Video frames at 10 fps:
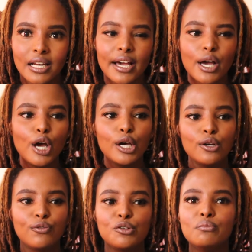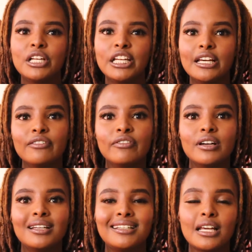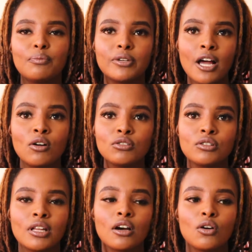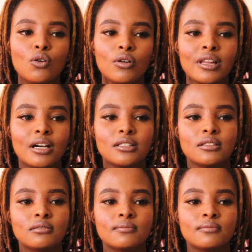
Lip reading: Like, if you believe deep down to the core that